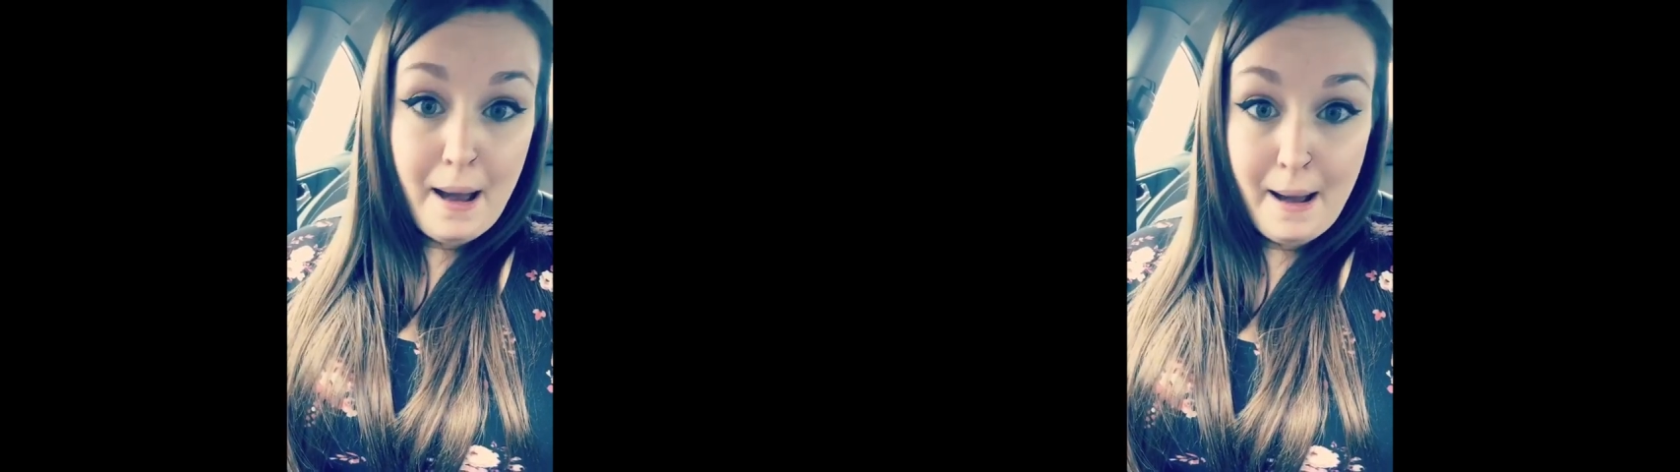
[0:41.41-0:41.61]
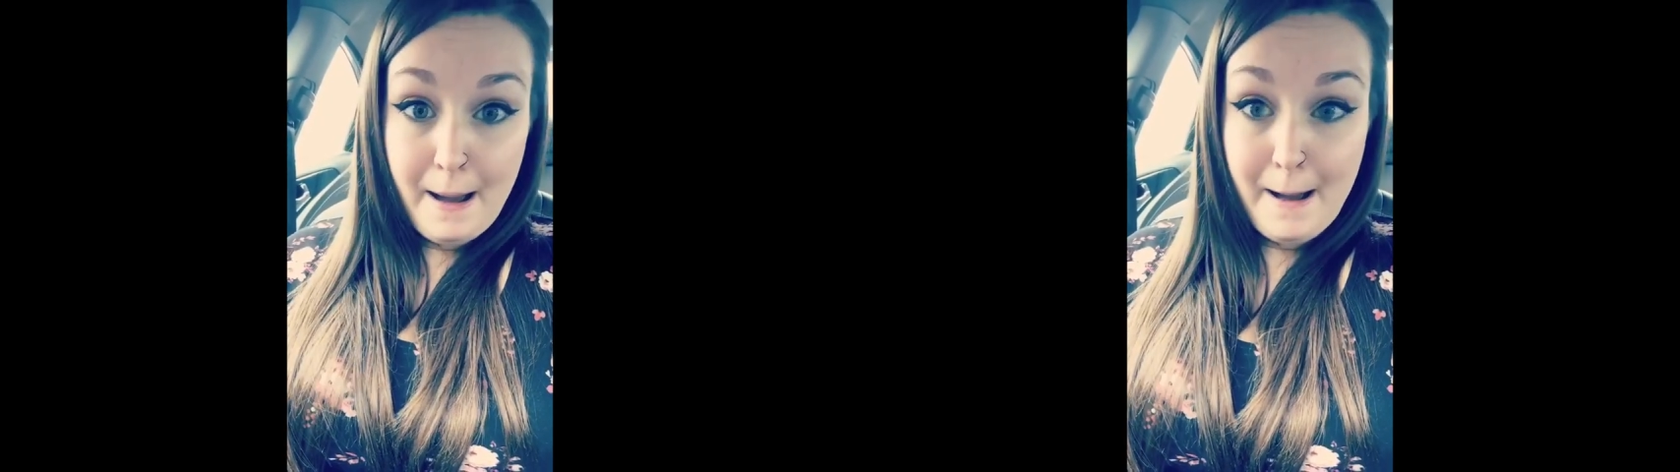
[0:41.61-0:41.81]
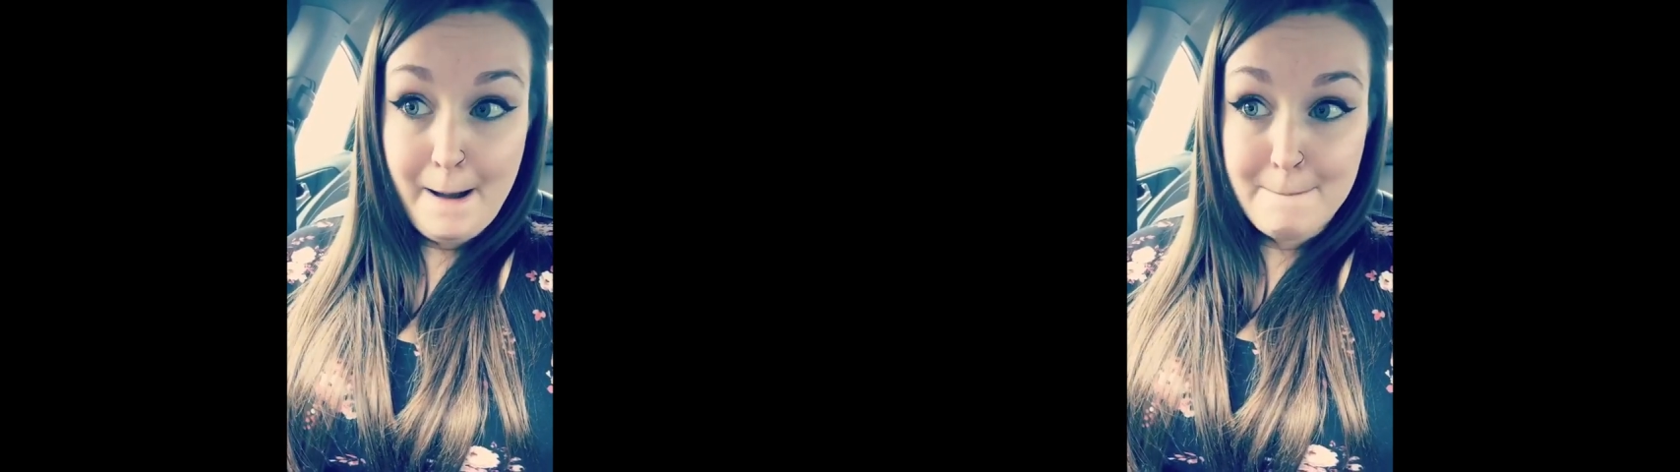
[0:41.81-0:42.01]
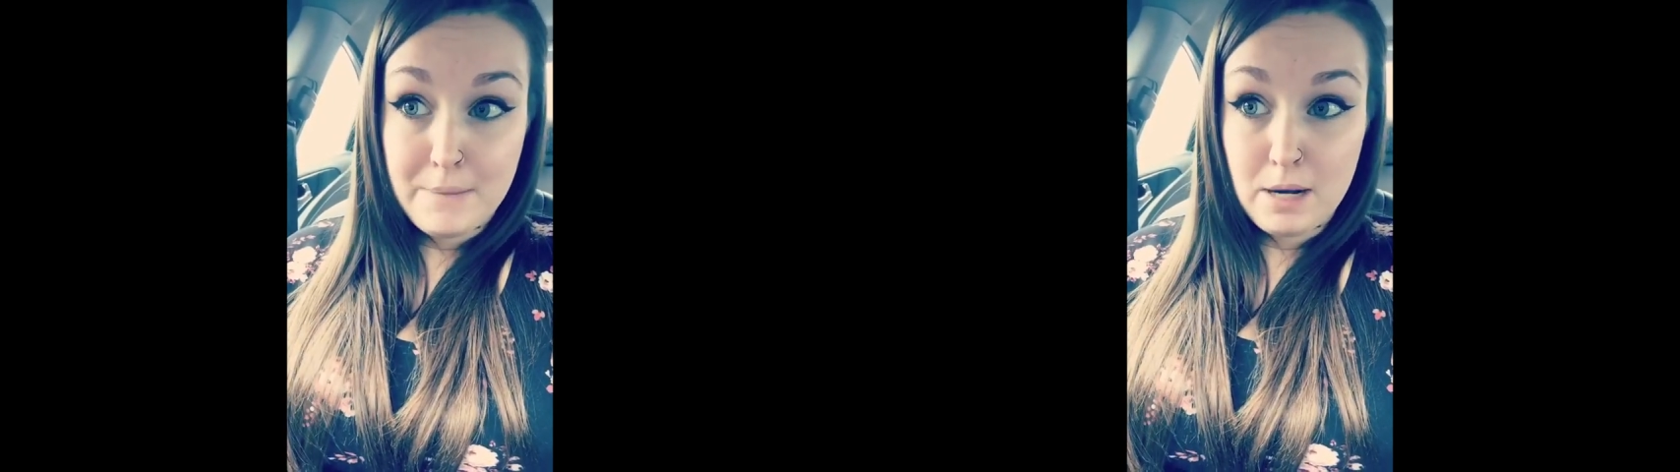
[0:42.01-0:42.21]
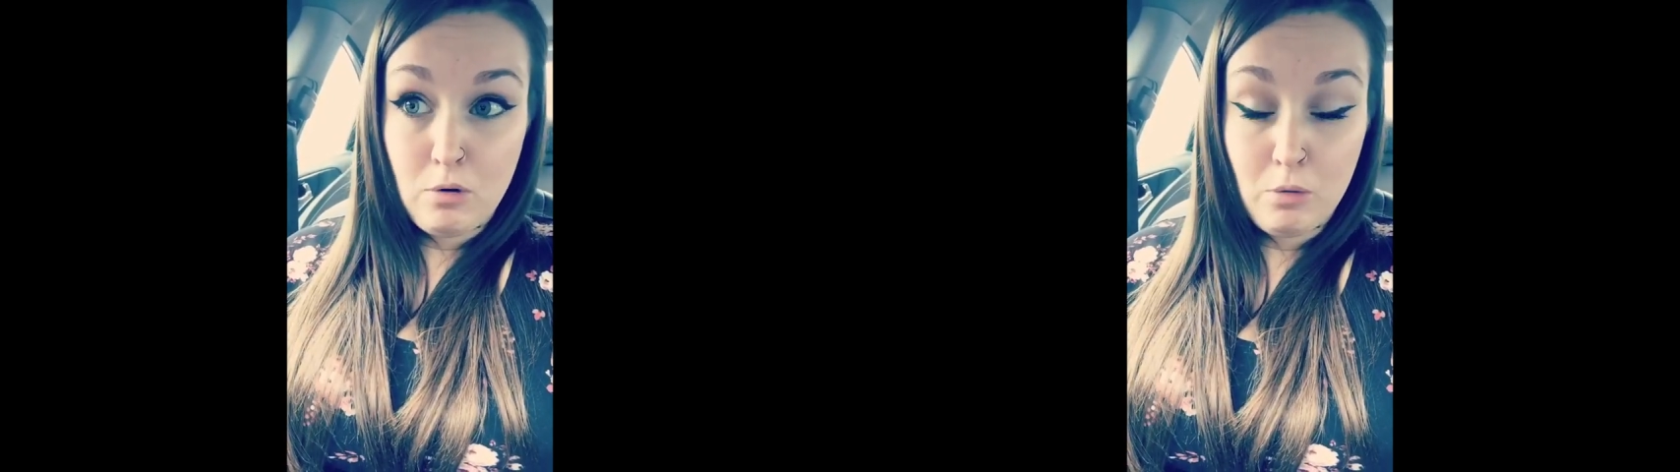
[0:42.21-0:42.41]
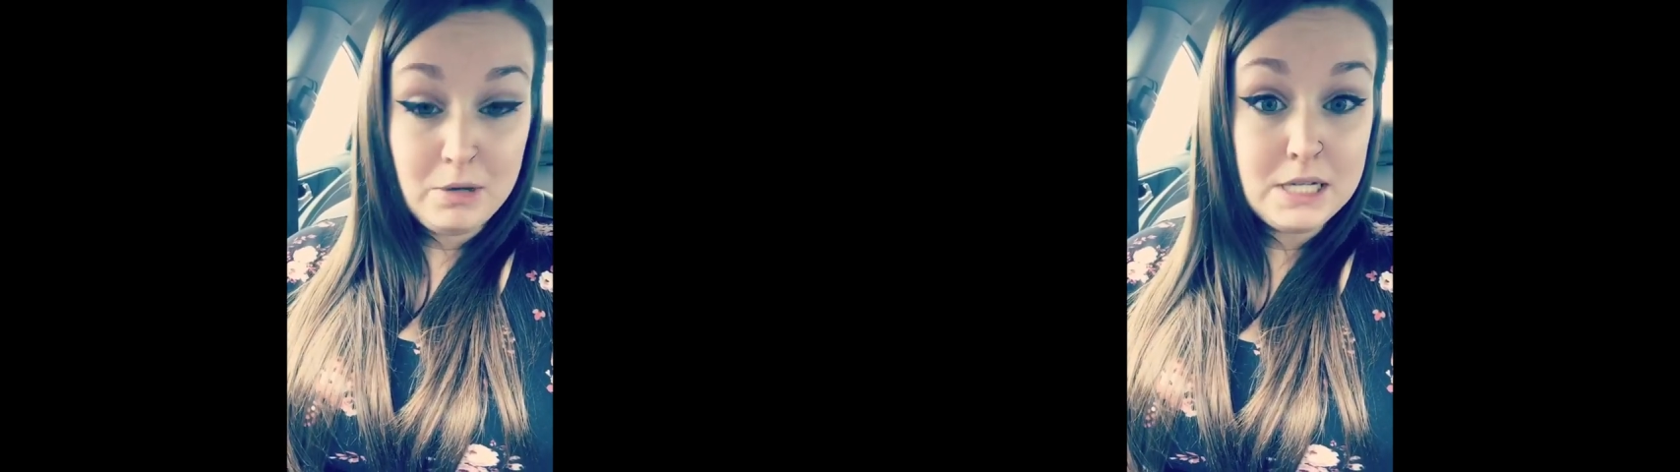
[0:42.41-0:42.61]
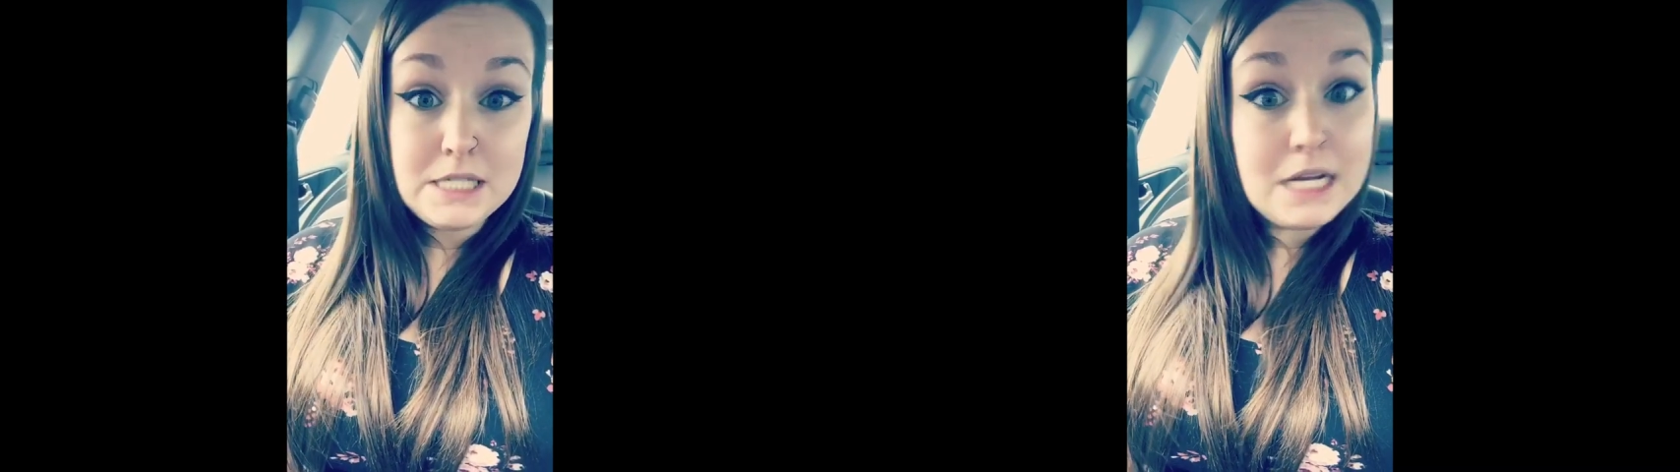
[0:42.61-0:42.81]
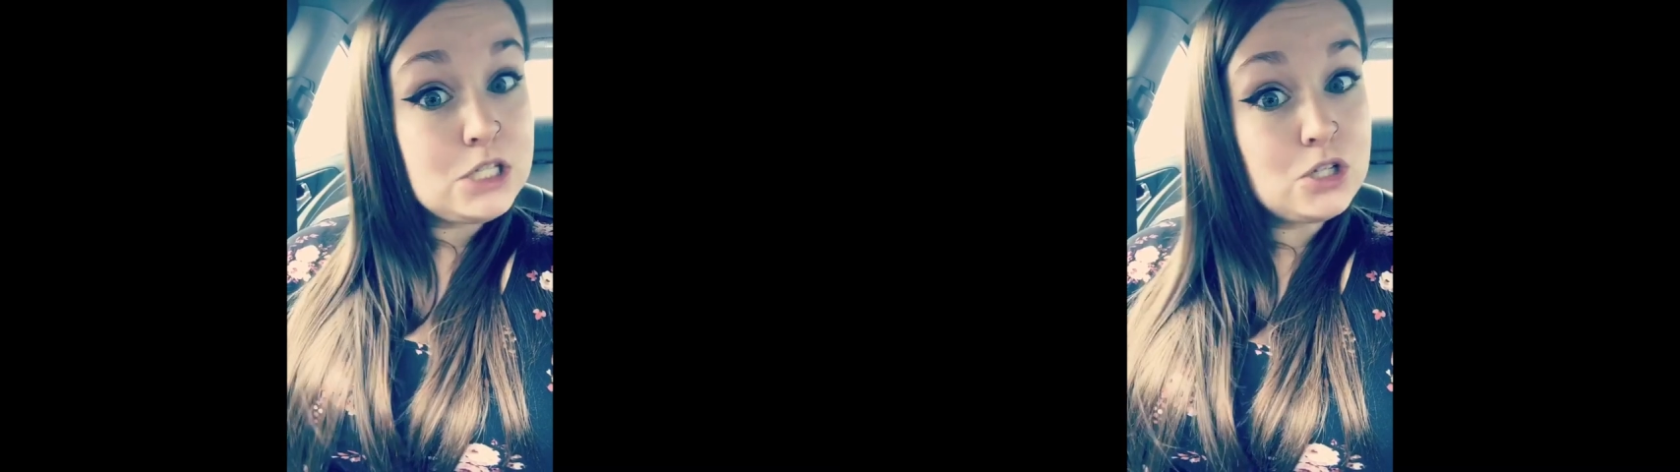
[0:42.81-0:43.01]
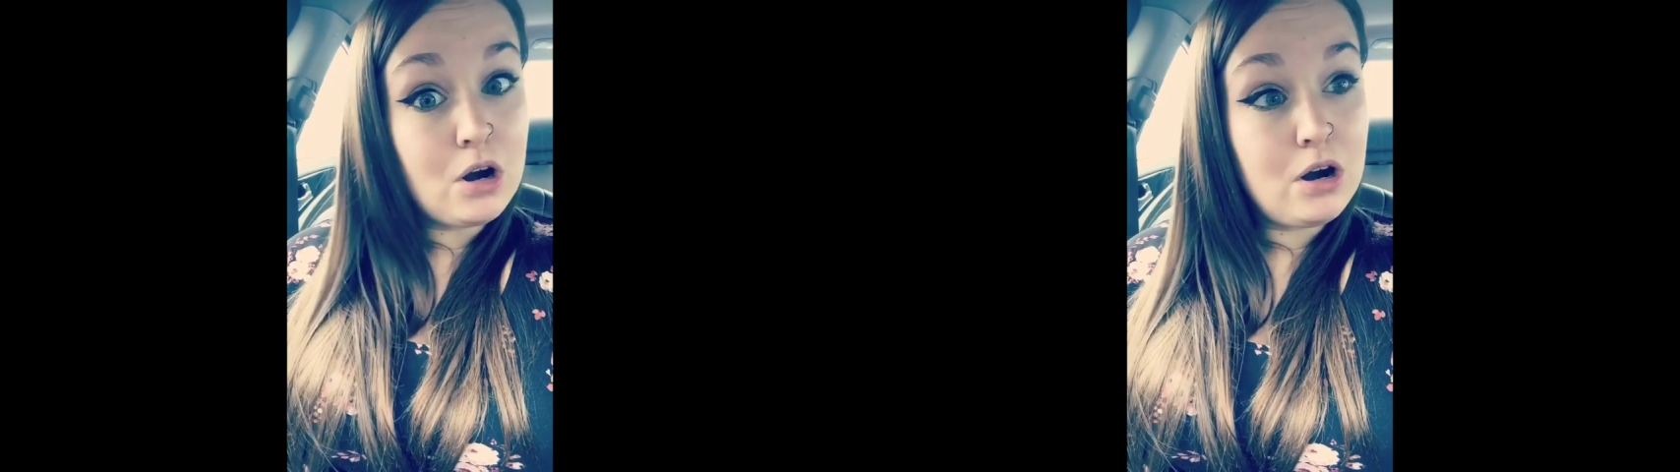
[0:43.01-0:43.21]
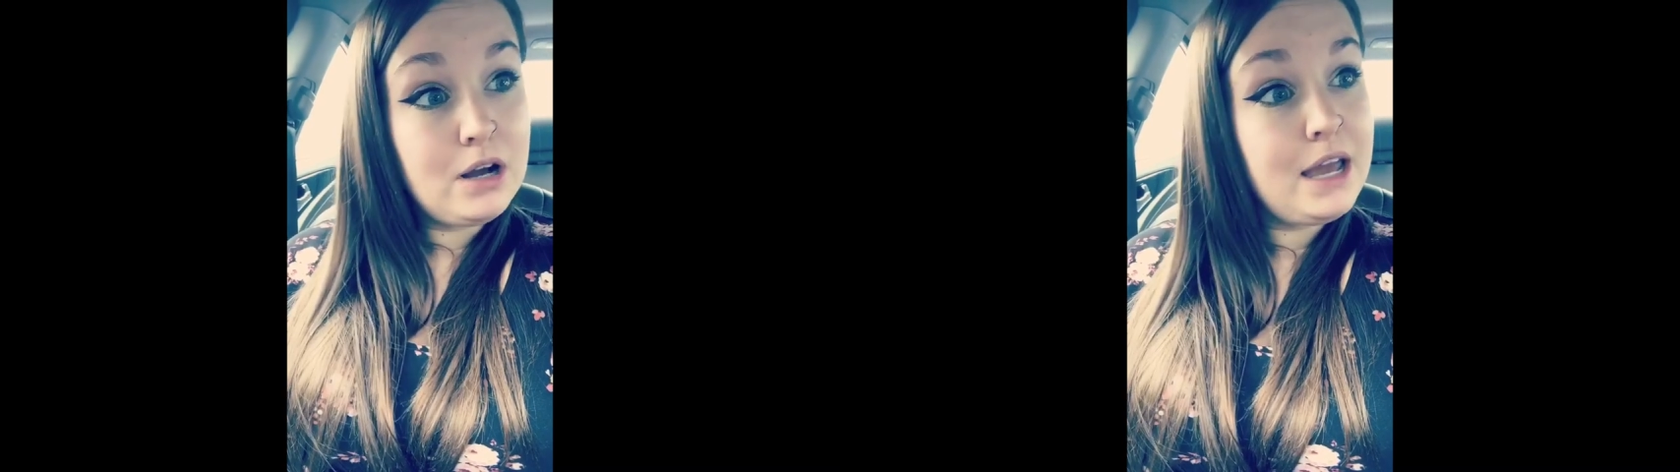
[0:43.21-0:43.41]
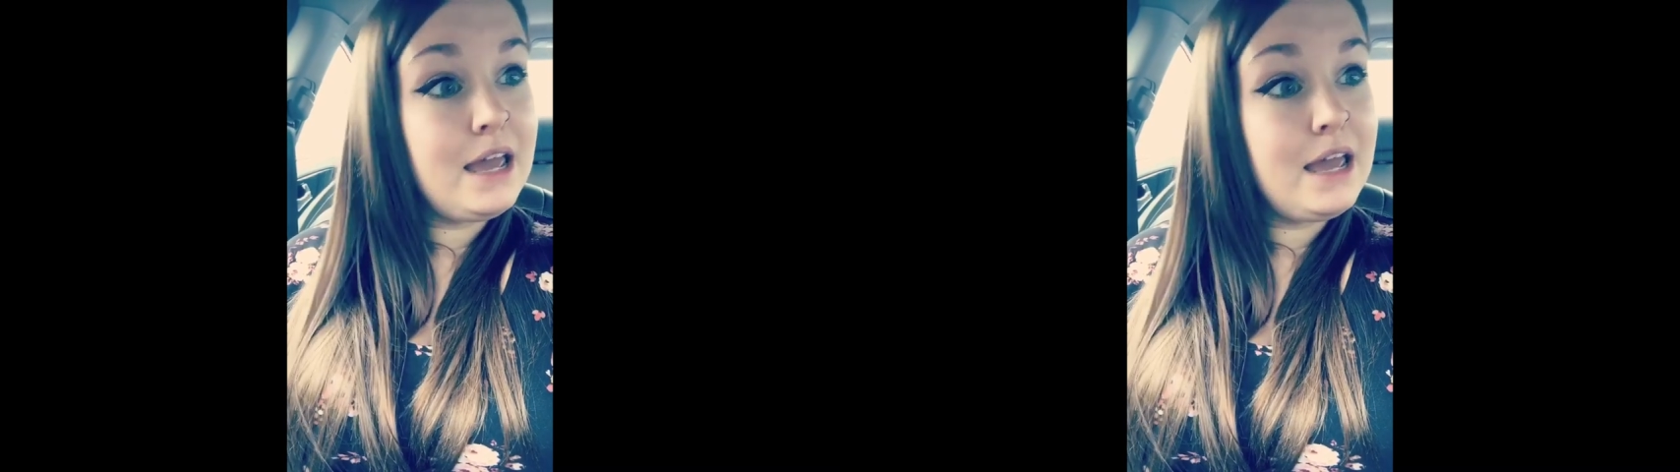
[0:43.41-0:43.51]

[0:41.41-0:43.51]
but I'm hoping to stay strong,